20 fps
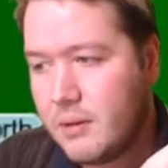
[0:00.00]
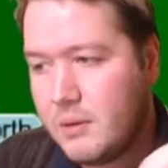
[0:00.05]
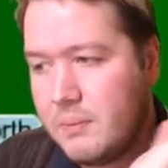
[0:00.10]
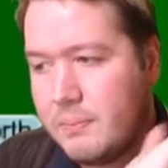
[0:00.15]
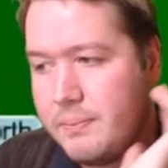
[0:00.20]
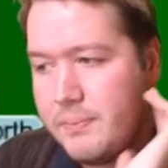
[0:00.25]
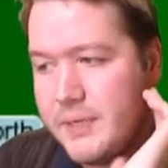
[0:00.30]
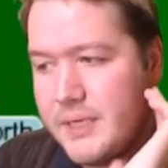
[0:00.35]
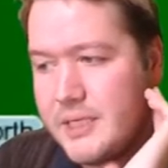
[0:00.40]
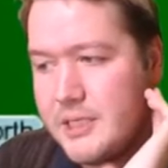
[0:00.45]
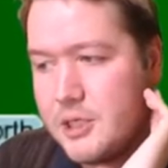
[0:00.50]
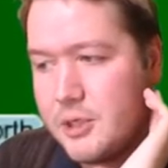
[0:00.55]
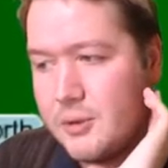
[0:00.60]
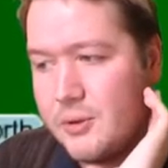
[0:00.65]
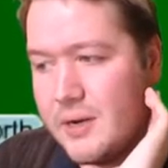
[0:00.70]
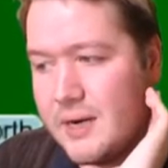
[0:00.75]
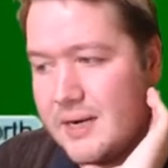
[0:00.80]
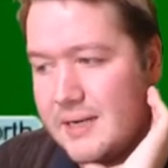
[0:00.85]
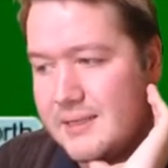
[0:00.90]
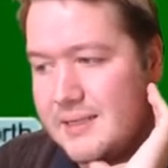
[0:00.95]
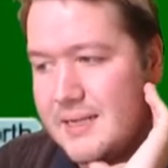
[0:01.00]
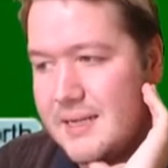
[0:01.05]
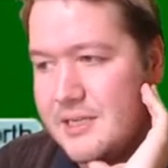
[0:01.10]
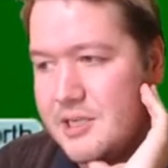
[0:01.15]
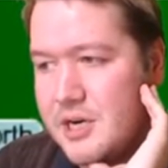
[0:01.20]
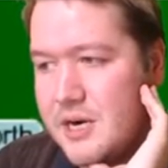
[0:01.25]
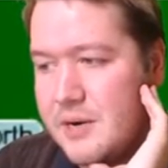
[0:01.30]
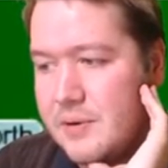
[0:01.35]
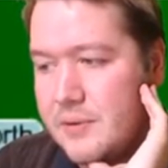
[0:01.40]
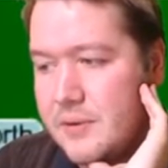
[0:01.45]
bid two hearts. They're
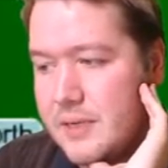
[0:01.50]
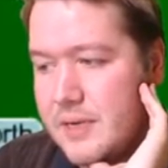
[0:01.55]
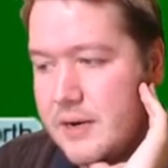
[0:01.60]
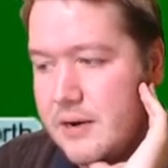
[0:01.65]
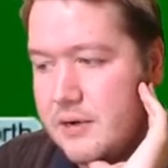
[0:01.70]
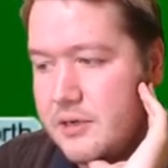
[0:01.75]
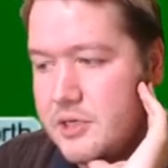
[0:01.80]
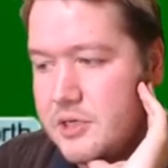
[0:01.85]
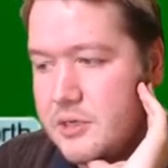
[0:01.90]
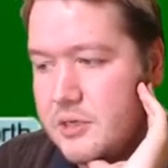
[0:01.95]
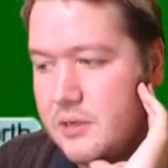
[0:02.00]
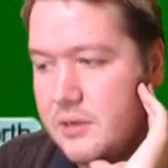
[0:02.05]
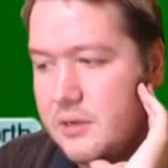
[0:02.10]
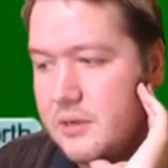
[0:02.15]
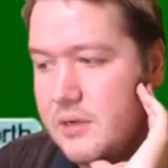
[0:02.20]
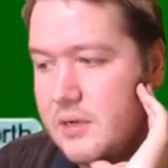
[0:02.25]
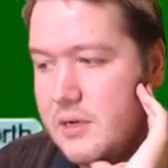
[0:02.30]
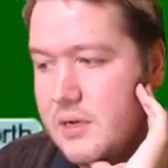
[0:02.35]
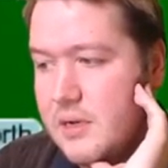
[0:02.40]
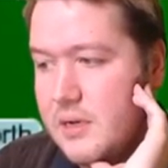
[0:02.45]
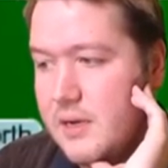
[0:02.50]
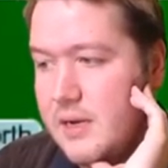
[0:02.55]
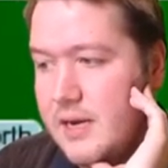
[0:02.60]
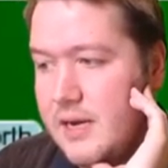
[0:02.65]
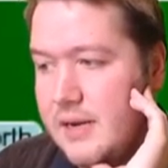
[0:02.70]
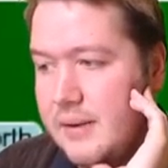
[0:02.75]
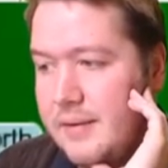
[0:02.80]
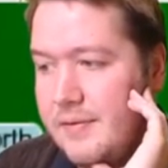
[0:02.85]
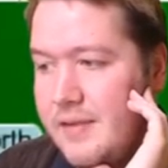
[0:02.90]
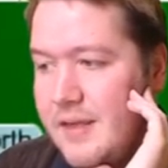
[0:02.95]
trying to encourage you.
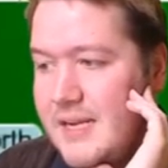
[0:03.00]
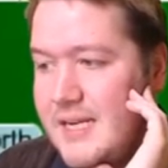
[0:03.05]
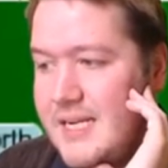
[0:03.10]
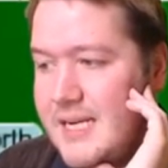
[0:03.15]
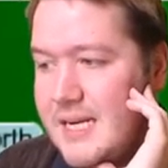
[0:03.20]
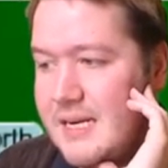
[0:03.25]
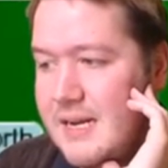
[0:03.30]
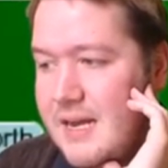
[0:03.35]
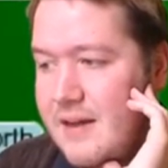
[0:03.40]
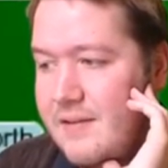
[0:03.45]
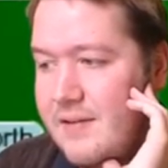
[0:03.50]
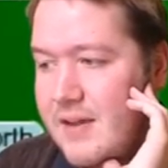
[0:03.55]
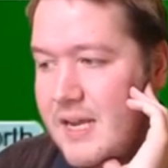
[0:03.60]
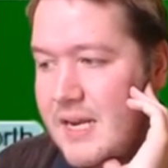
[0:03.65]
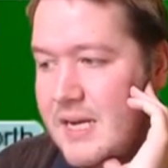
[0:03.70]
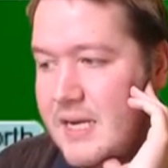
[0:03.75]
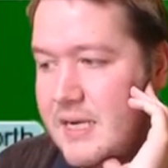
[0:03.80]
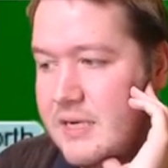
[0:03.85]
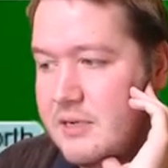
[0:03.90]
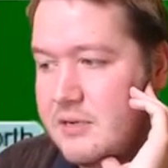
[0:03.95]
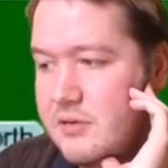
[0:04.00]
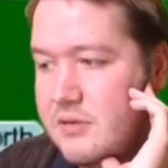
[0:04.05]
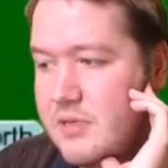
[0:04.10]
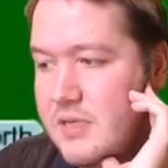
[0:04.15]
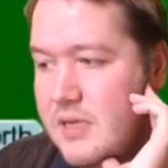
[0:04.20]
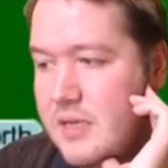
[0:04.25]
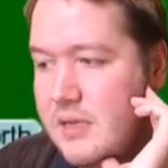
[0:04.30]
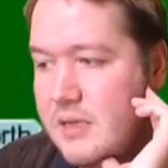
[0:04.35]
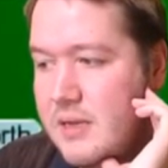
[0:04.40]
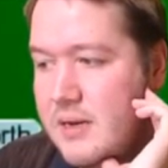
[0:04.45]
Uh, if they didn't have any
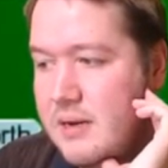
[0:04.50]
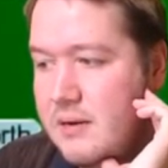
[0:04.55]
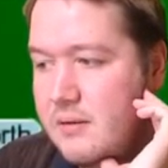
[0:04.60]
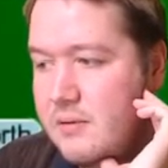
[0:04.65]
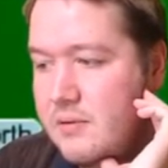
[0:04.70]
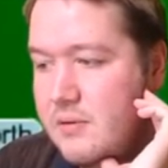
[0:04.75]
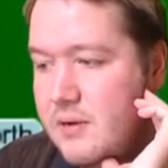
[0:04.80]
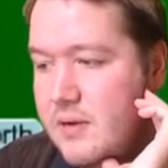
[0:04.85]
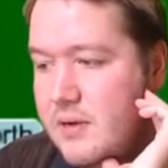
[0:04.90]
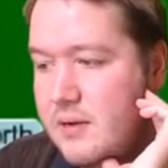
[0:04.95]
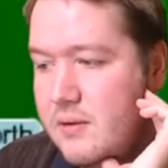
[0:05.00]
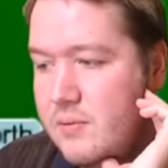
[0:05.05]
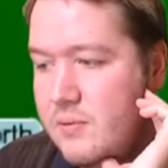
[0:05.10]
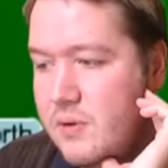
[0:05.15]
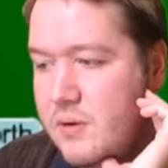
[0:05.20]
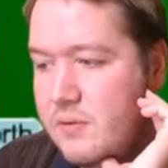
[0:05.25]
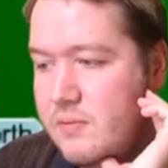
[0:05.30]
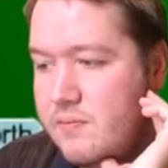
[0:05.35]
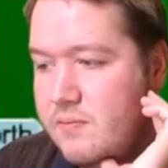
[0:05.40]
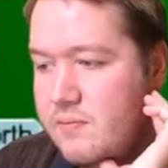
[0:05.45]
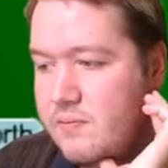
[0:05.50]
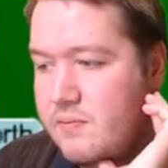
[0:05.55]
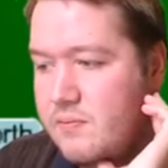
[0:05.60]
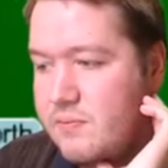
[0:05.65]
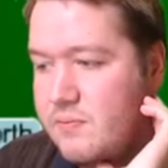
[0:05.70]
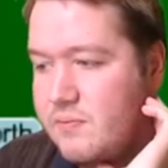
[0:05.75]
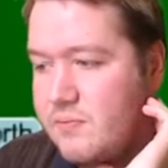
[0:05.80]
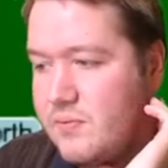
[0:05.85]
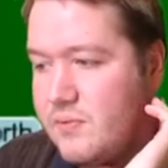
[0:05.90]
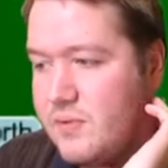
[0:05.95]
interest, then they uh, would have
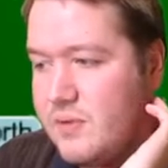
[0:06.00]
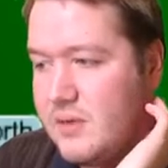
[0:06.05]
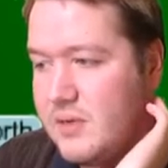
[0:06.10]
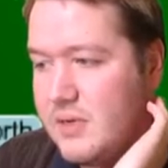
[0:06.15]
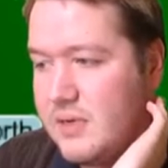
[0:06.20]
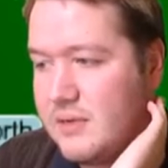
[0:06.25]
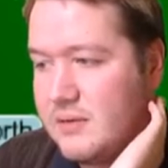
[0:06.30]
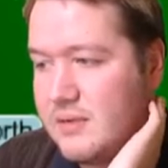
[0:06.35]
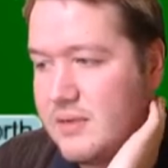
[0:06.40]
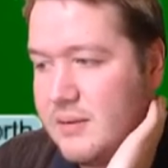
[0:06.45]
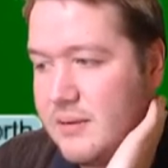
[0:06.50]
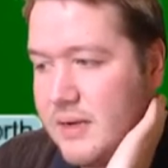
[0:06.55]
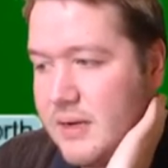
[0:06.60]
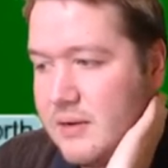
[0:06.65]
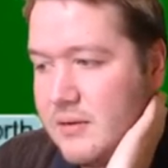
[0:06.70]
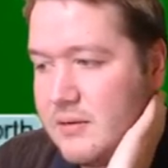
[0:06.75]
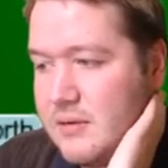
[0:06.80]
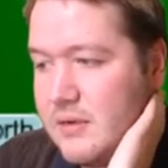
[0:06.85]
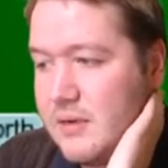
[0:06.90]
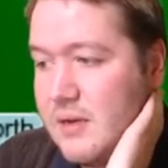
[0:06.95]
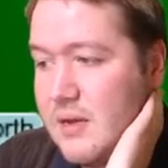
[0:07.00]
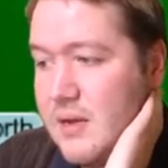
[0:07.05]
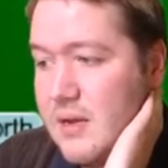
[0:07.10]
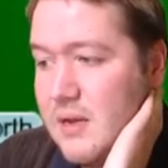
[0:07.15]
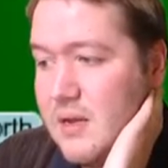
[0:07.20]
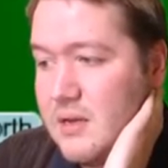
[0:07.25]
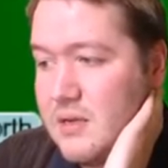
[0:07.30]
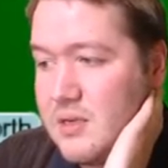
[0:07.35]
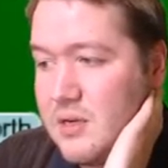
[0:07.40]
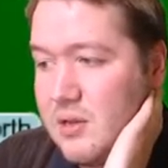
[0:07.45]
done something else.
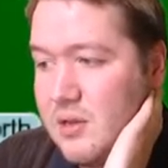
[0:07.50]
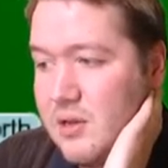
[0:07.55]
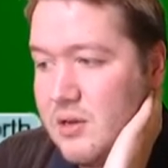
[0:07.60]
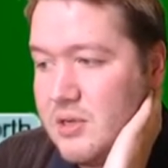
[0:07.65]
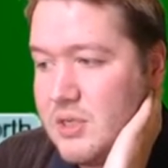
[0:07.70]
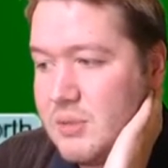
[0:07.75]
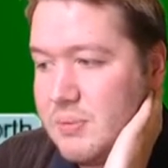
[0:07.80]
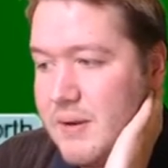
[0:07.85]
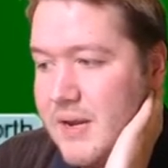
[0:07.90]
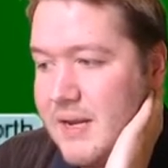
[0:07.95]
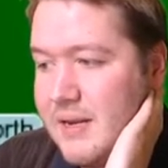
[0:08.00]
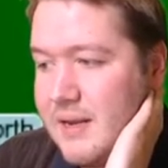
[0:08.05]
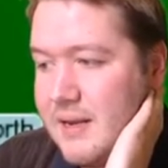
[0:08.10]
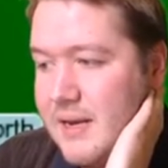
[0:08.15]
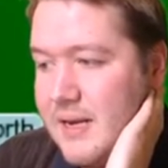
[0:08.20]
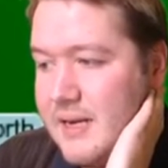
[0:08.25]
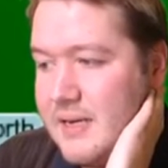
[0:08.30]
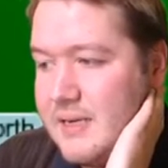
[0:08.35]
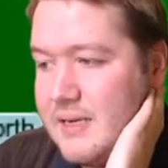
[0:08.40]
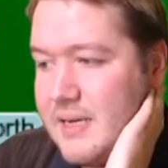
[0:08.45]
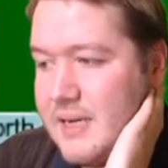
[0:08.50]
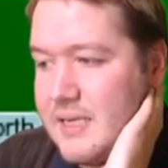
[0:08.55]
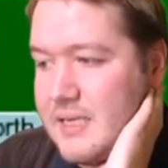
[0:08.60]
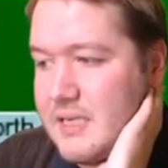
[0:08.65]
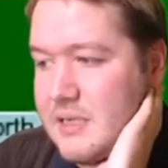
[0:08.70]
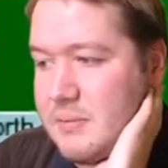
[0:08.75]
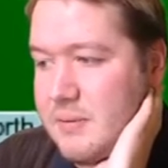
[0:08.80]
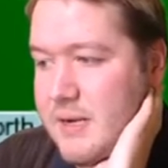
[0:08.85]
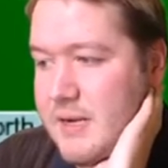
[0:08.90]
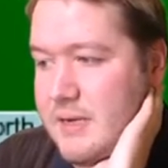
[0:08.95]
So low spade lead, guess
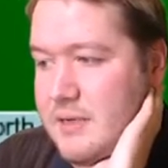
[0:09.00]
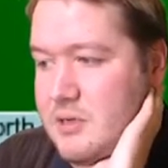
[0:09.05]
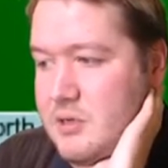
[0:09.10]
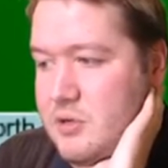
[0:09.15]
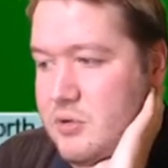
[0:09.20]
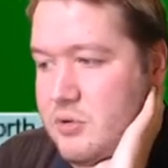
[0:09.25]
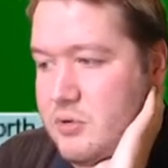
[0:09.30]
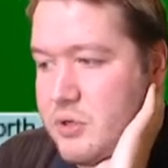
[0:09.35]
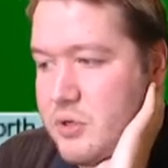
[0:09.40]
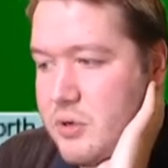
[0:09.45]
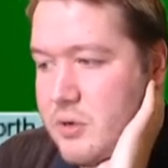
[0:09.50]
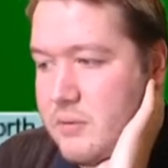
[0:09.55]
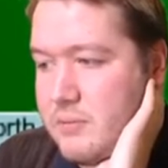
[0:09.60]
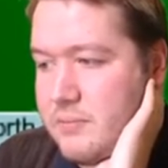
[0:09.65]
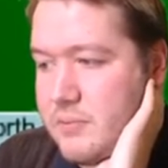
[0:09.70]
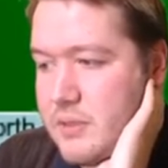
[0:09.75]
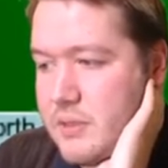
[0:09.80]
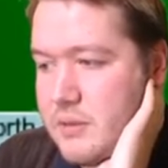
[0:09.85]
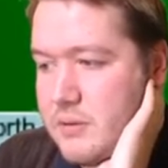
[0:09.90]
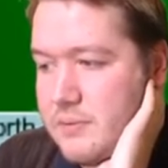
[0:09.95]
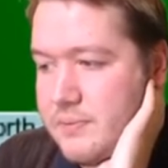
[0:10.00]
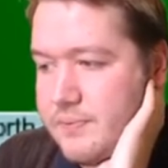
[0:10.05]
spades, drew trumps.